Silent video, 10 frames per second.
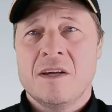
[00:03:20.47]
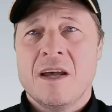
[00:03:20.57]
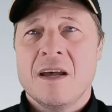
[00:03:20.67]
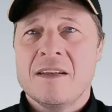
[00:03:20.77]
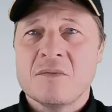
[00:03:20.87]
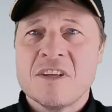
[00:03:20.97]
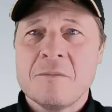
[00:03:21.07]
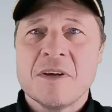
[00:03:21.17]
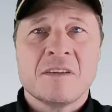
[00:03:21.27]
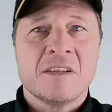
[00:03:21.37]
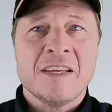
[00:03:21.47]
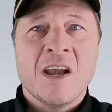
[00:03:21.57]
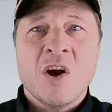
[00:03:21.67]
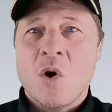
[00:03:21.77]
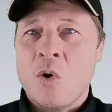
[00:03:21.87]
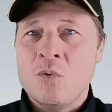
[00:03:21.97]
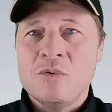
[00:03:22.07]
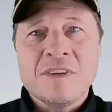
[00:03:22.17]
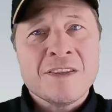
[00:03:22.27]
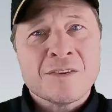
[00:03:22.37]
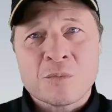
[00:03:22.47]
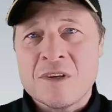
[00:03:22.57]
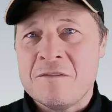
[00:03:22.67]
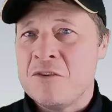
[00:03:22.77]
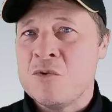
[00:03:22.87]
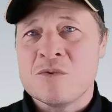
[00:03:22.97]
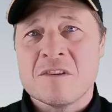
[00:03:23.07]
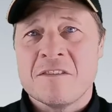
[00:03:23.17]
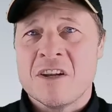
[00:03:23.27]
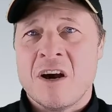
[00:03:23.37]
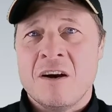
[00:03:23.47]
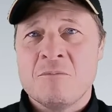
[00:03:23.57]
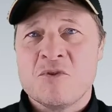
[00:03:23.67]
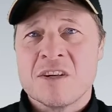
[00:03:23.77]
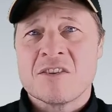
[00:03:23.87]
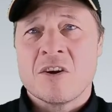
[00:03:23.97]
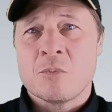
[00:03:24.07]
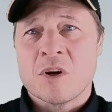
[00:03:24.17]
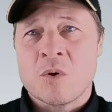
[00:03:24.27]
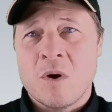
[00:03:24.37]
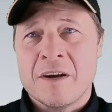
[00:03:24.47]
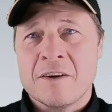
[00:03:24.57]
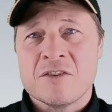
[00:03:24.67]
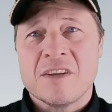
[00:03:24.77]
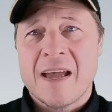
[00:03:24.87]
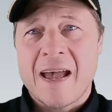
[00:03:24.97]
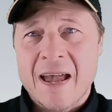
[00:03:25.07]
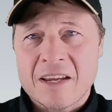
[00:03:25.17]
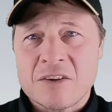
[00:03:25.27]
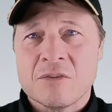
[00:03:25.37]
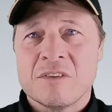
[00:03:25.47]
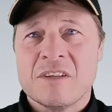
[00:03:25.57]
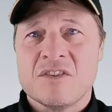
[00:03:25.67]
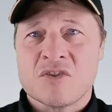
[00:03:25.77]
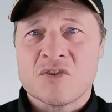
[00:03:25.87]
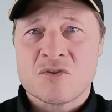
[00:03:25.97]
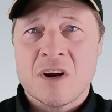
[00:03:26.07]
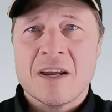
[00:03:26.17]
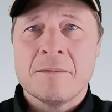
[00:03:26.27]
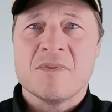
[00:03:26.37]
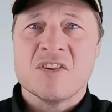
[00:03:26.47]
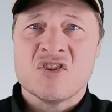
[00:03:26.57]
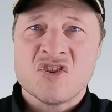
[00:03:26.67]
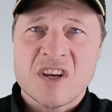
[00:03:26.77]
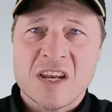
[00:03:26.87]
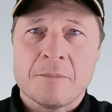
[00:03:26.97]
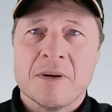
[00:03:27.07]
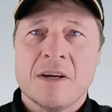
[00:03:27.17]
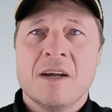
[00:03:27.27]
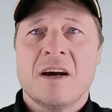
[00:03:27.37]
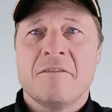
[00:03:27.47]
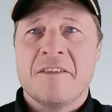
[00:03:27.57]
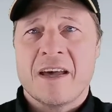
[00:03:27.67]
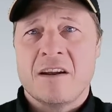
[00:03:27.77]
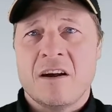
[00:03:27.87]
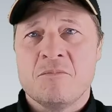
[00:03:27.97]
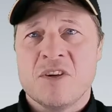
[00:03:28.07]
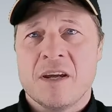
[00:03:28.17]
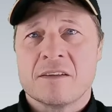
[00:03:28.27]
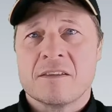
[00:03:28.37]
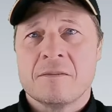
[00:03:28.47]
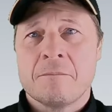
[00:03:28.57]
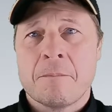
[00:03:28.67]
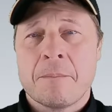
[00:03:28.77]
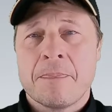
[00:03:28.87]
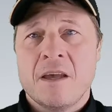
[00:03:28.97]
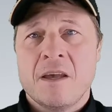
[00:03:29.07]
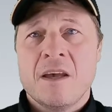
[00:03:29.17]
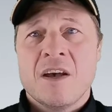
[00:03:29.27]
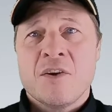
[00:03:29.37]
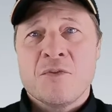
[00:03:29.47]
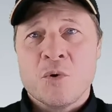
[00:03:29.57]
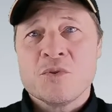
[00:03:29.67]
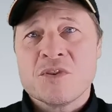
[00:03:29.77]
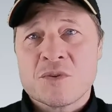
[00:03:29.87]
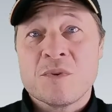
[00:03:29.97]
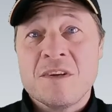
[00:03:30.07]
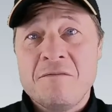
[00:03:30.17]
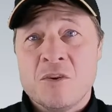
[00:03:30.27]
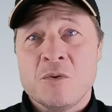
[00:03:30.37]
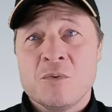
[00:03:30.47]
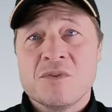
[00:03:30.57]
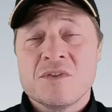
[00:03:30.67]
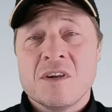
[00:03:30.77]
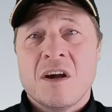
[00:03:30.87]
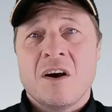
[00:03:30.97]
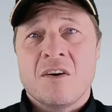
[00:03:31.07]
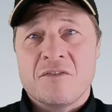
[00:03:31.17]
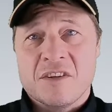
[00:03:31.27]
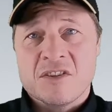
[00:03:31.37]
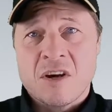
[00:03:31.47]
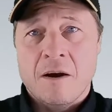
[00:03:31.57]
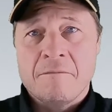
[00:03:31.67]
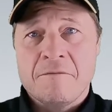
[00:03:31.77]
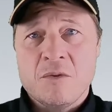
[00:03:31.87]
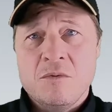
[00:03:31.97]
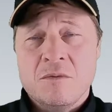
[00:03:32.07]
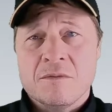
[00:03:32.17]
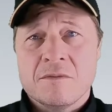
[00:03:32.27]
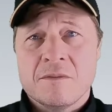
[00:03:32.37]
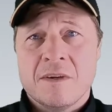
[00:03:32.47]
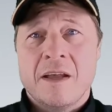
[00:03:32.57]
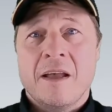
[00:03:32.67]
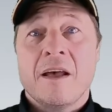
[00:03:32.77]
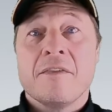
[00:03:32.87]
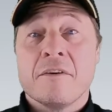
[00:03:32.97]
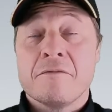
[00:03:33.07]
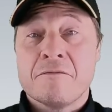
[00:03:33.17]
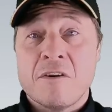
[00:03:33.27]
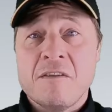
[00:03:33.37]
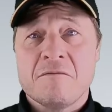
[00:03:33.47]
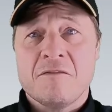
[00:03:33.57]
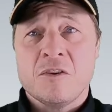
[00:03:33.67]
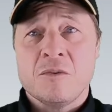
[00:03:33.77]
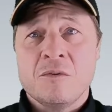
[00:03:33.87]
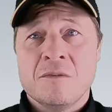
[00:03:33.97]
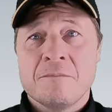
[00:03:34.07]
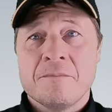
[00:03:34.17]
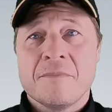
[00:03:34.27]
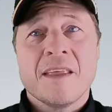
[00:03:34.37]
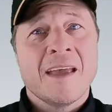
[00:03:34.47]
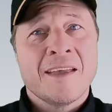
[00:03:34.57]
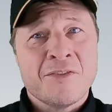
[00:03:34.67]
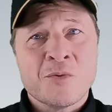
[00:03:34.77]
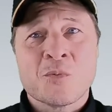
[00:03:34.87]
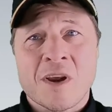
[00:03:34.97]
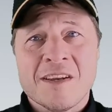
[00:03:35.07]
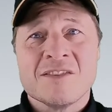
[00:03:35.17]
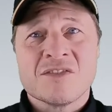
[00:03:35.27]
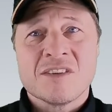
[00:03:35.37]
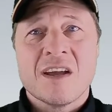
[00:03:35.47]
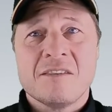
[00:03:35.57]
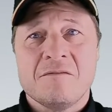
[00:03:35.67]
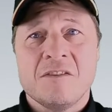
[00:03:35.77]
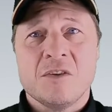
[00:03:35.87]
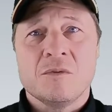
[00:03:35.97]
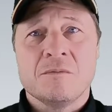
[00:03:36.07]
And now typically, only three views of an object are required to accurately describe the shape of that object. Those three views are the top view, the front view, and the right side view.